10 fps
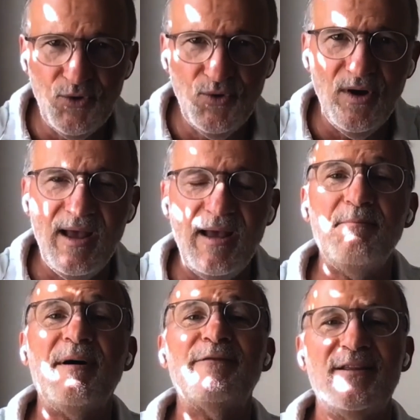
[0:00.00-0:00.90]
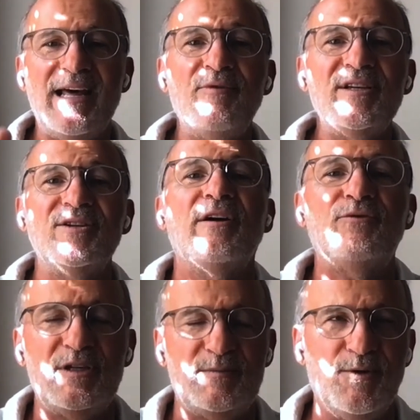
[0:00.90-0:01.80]
you. But for that reason, you
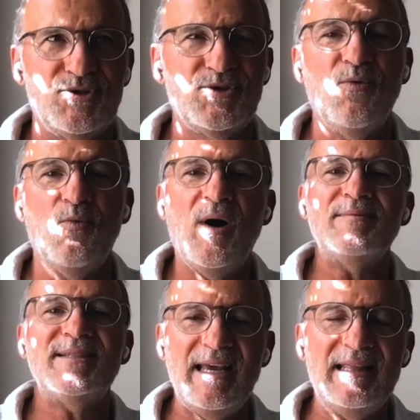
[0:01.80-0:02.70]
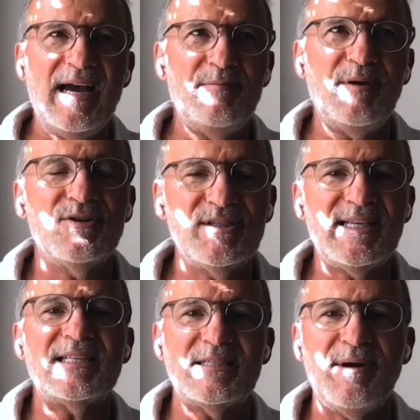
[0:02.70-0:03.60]
have to expose. So why I'm saying that because
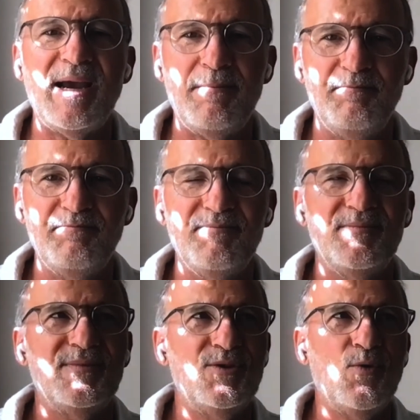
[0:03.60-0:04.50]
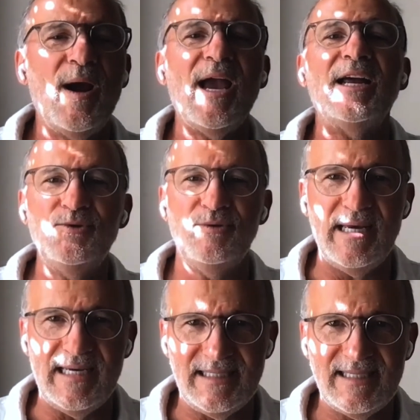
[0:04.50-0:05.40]
that's my the way I do
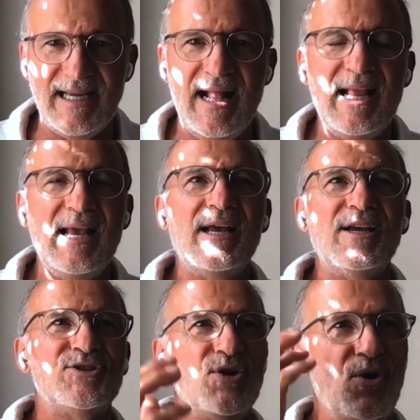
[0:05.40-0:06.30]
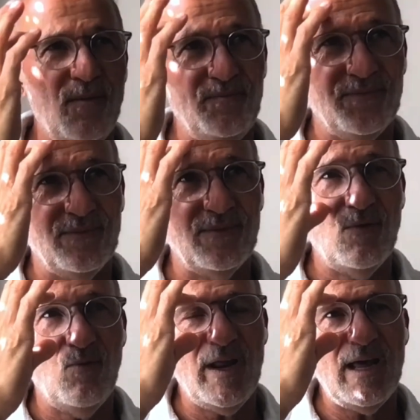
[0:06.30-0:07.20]
things. So
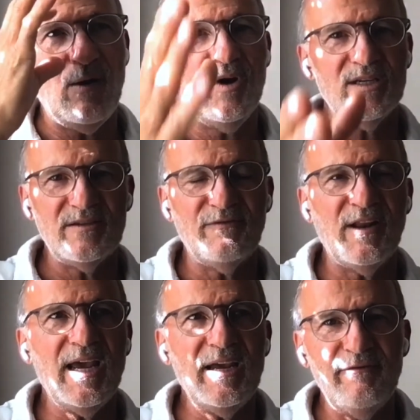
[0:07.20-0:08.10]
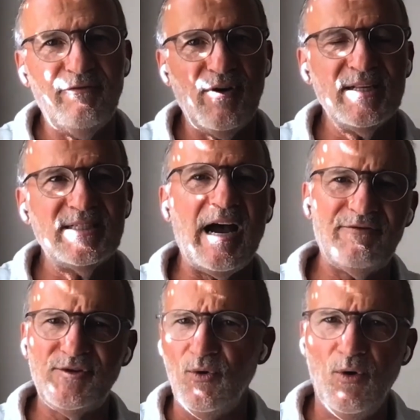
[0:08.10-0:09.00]
mm-hmm. when I was flying in France
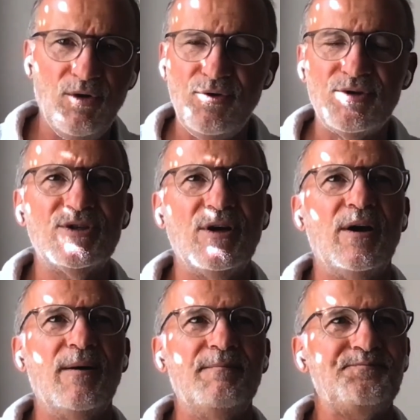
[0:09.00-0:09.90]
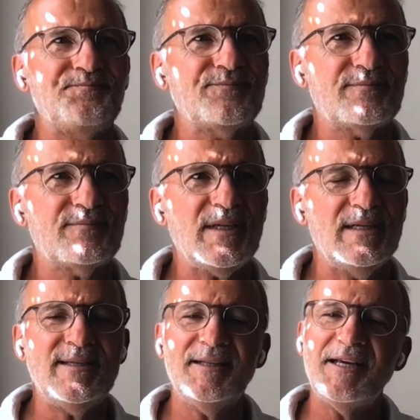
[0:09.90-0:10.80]
after all those uh,
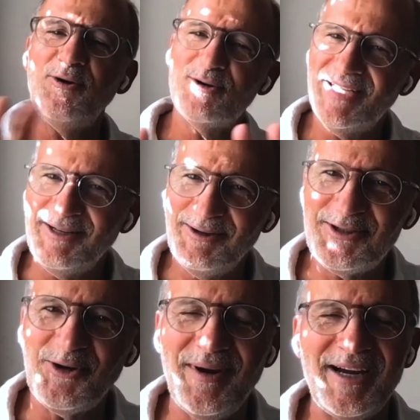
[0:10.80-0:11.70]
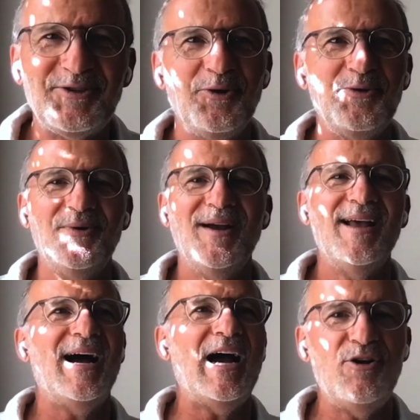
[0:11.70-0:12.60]
Santa Claus and little story I told you,
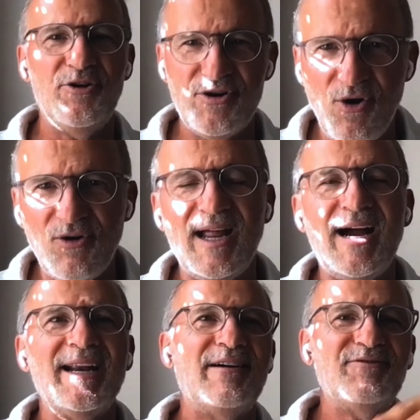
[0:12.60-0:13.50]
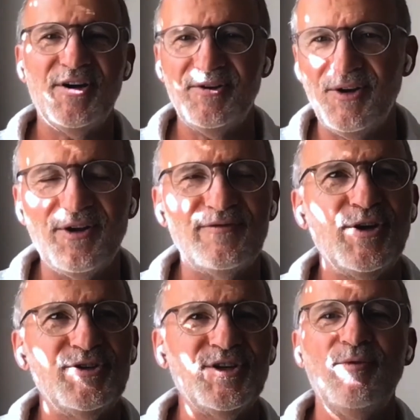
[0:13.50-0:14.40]
I learned long line. I've done a lot of
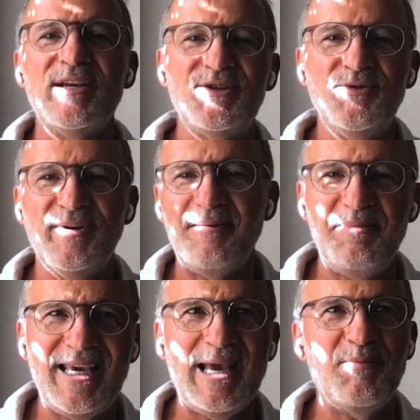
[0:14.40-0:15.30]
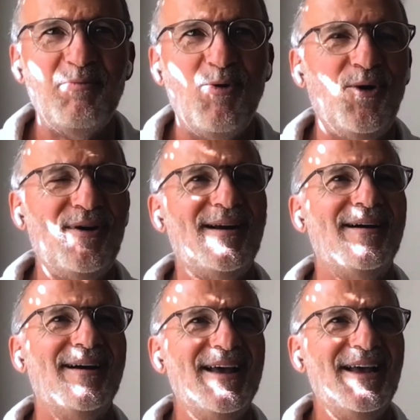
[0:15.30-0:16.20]
search and rescue, and I became a more
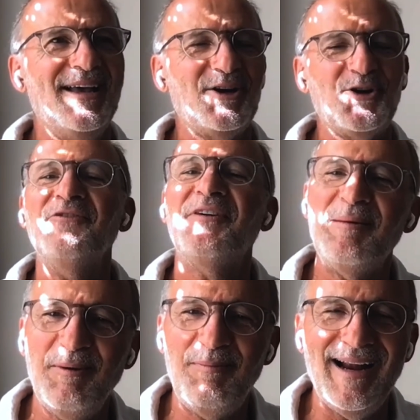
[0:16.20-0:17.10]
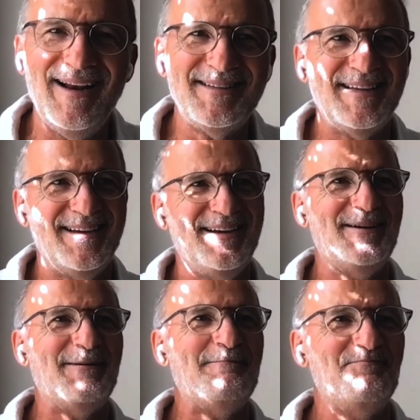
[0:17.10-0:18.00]
uh, comfortable pilot.
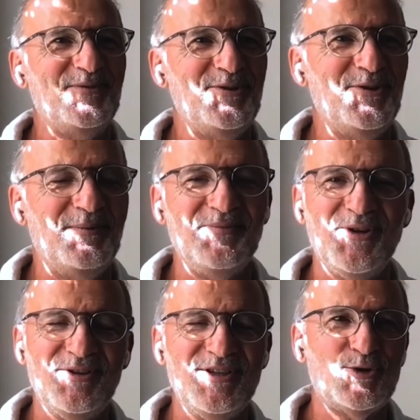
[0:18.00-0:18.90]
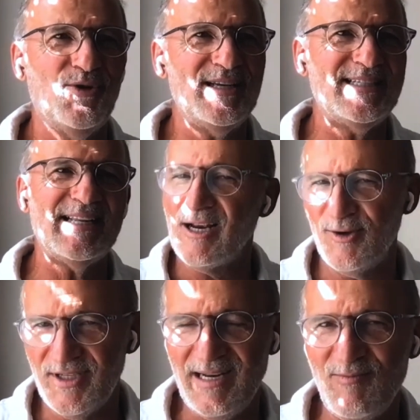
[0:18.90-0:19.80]
Um, you know, yeah. not destroying Santa
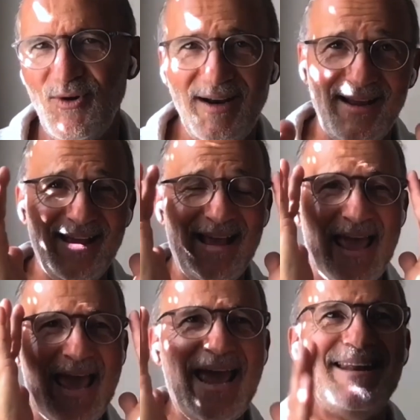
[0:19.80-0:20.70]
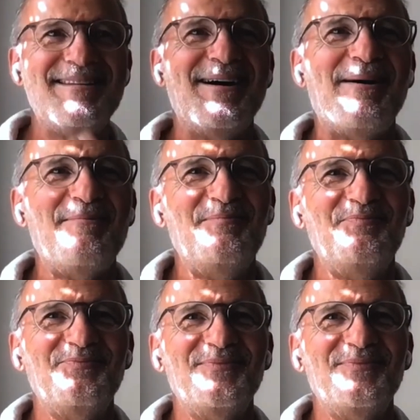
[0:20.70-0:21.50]
Claus anymore, and um,